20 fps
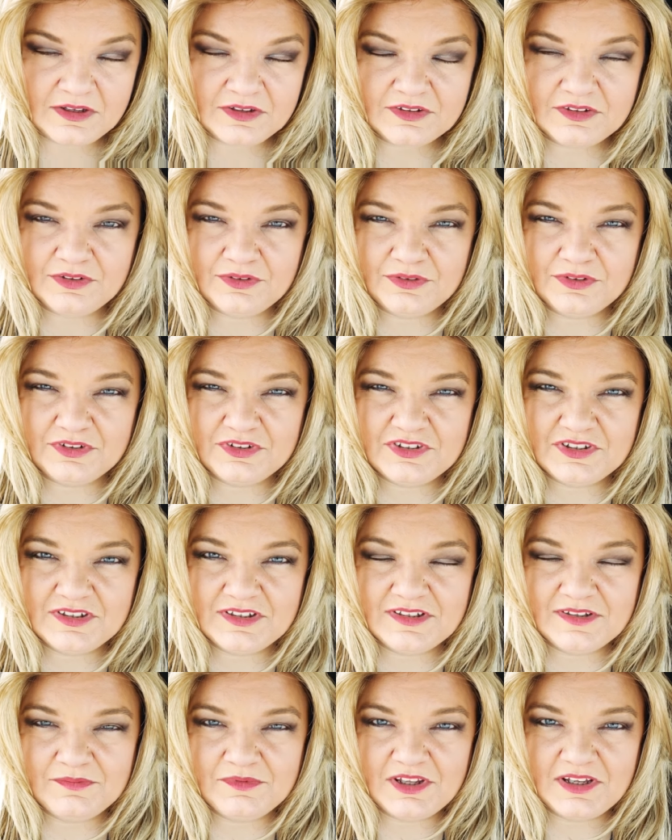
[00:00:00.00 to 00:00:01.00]
So just
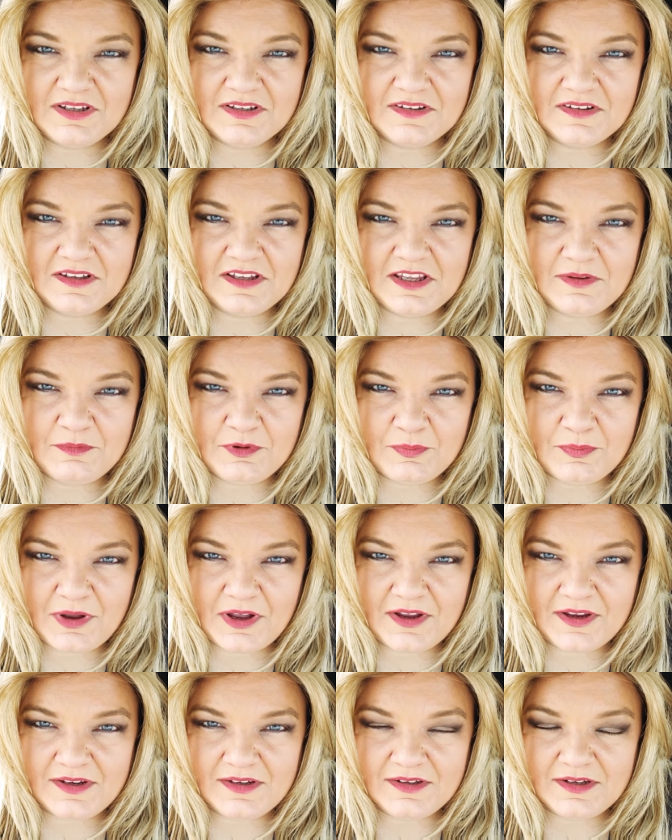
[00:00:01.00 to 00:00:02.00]
some things to keep in
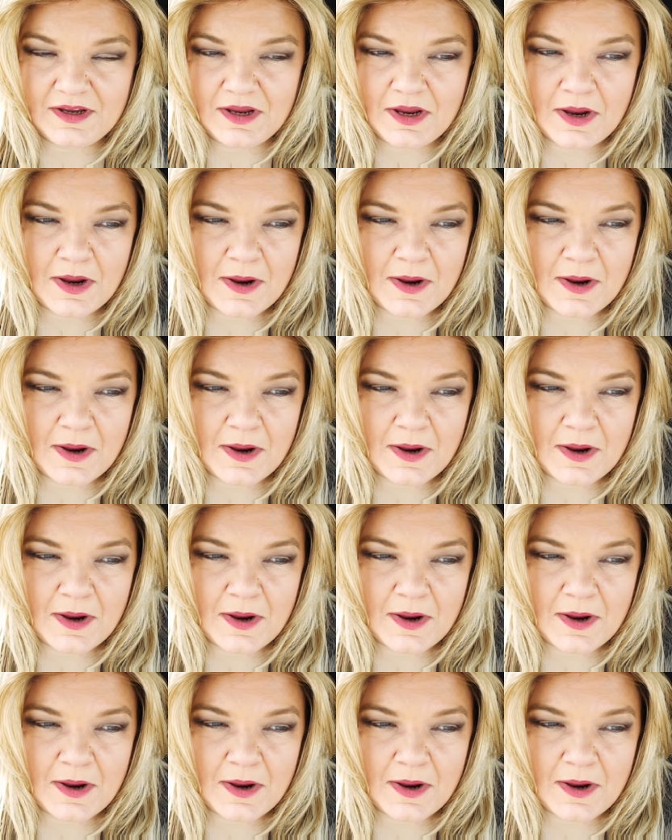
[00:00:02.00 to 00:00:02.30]
mind.